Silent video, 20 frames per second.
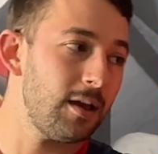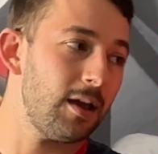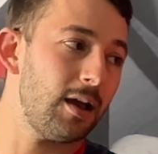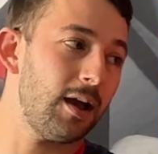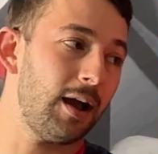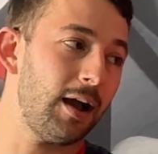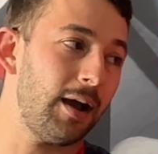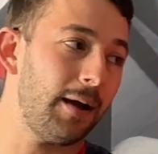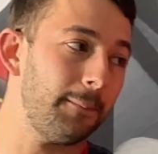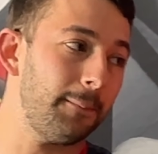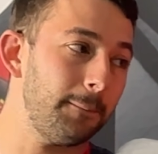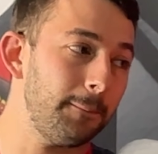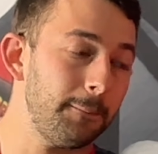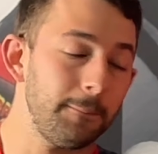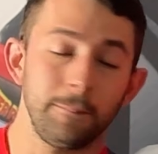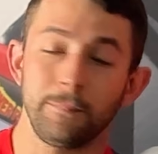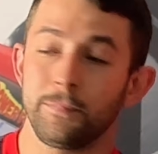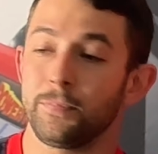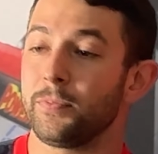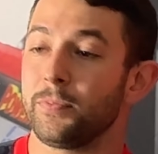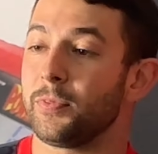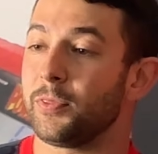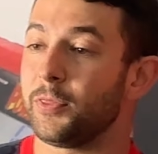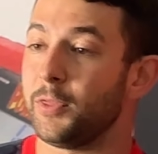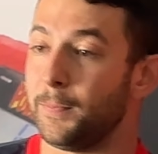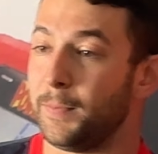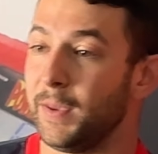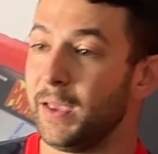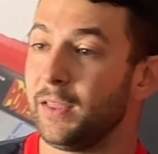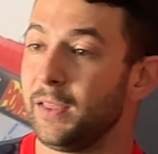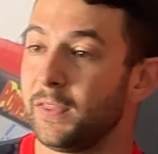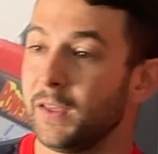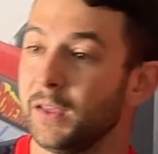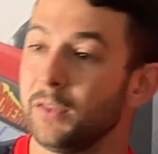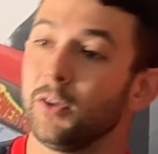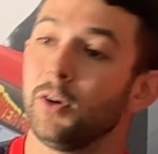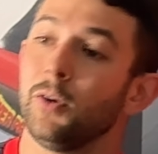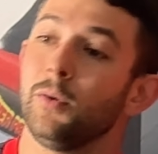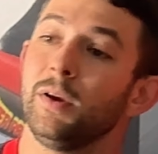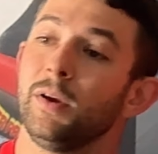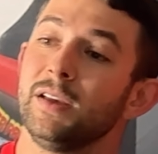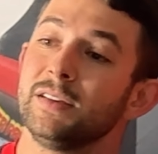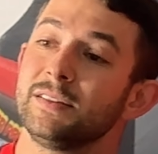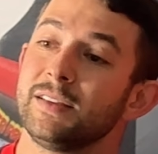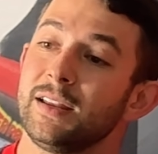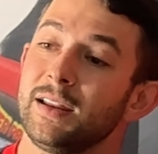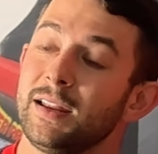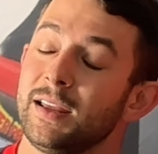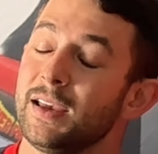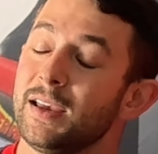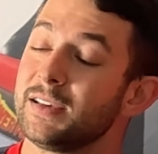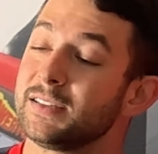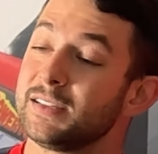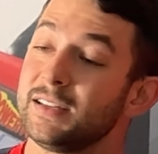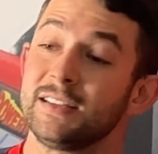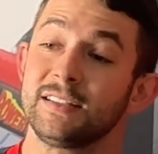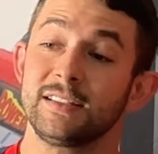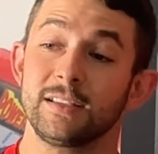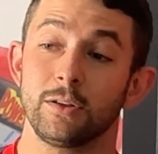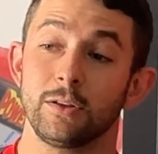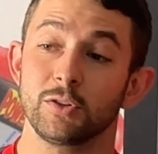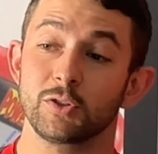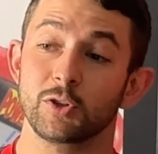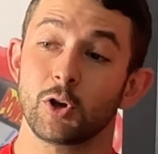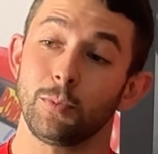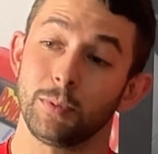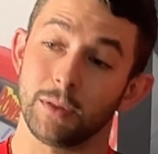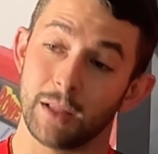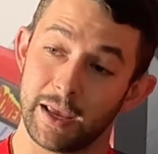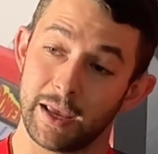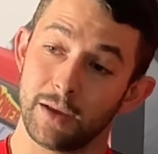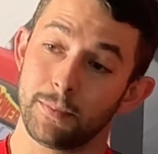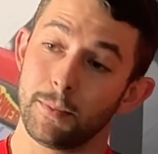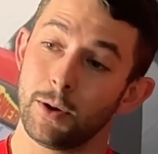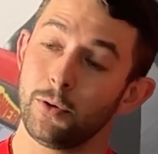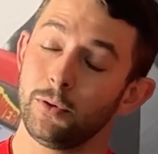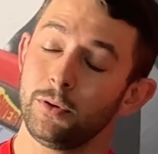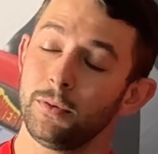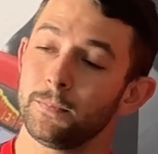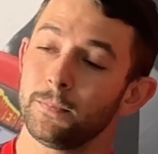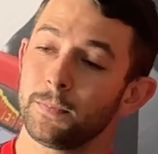The big thing, though, is that it has an oscilloscope-like mode.